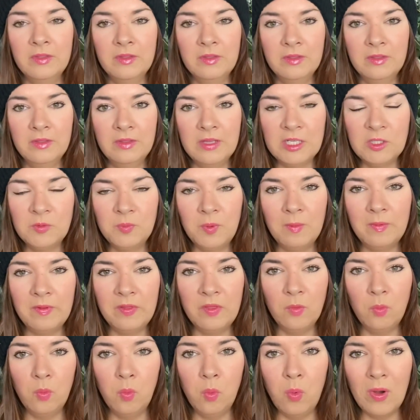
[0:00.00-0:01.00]
That's probably the
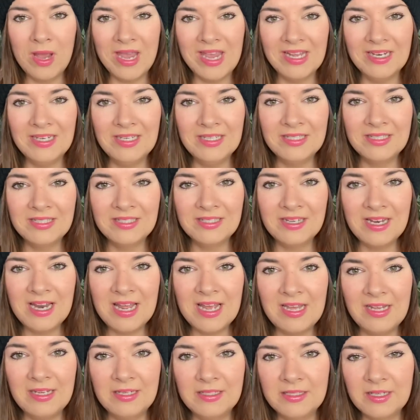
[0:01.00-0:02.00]
weirdest
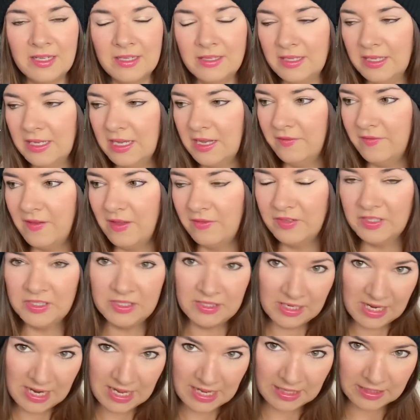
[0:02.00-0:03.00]
sneeze I think I've ever
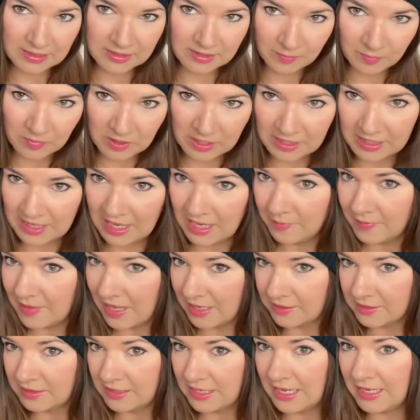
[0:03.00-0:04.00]
sneezed. I'm going to keep that
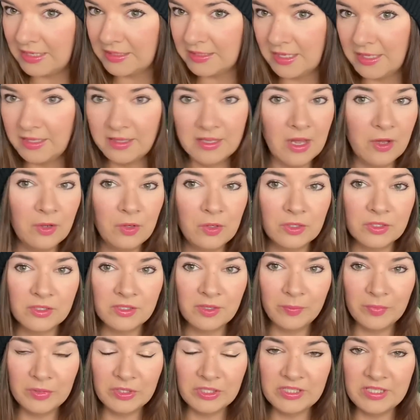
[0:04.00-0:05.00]
sneeze in though because
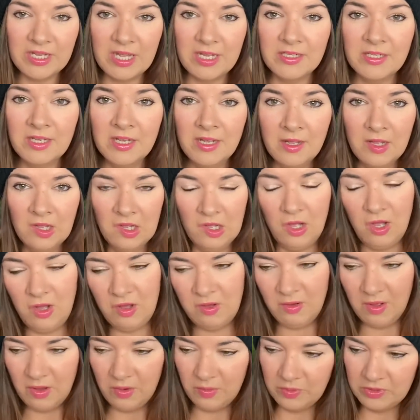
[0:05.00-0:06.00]
someone said, oh,
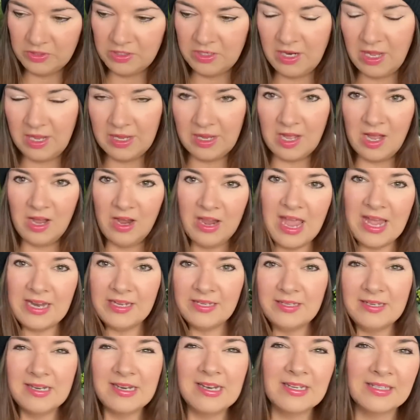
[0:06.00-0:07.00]
I wish, like I
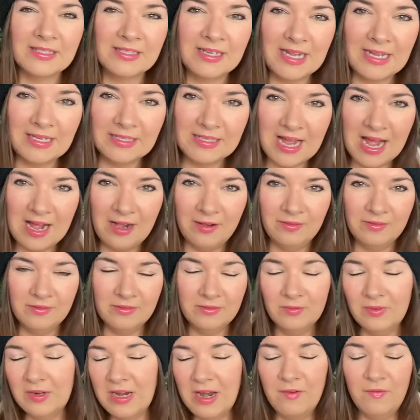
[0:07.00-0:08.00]
edited a sneeze out
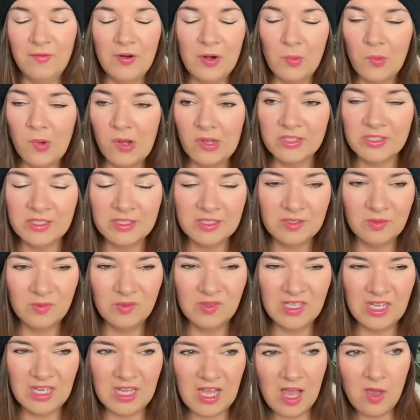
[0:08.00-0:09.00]
whenever it was and someone's
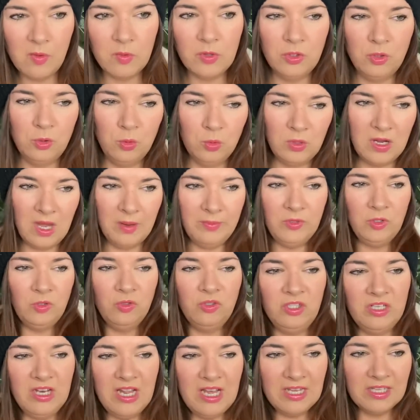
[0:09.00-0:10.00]
like, I wish you kept your
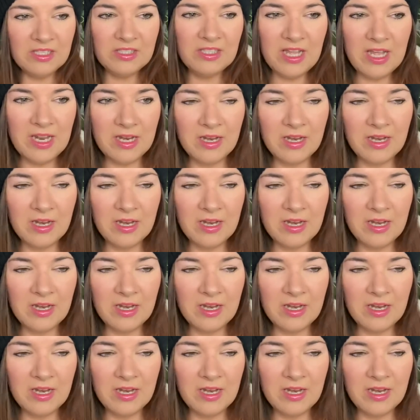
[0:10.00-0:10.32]
sneeze in.